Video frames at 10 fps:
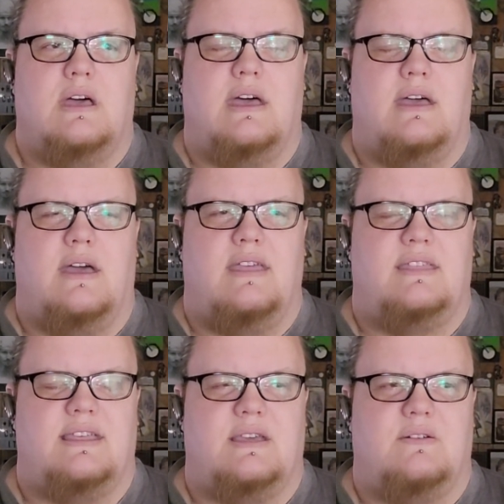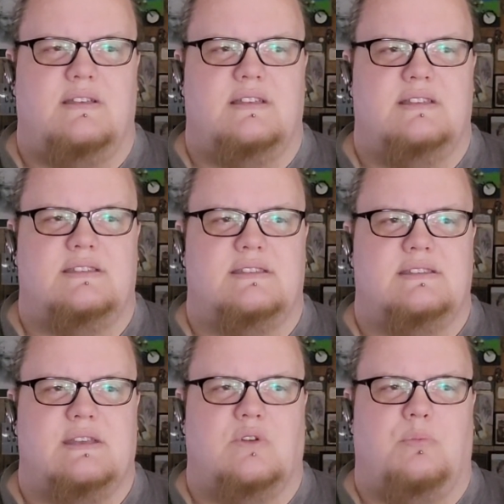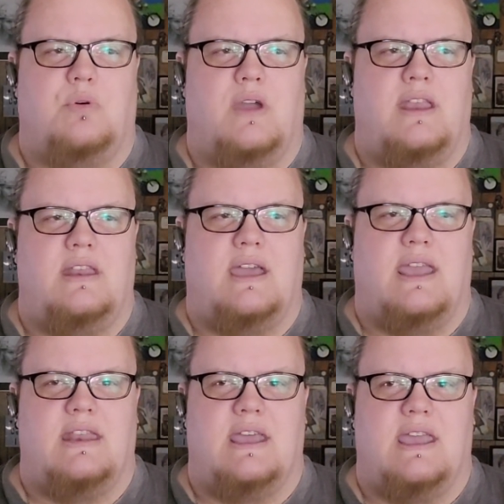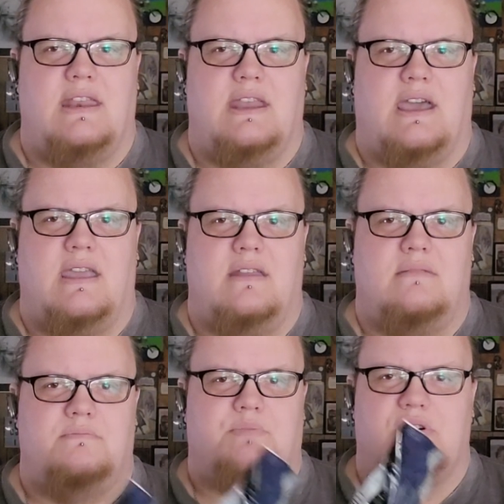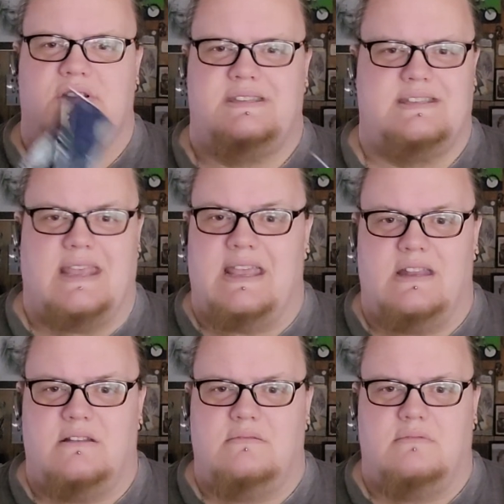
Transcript: I think it was 0.999%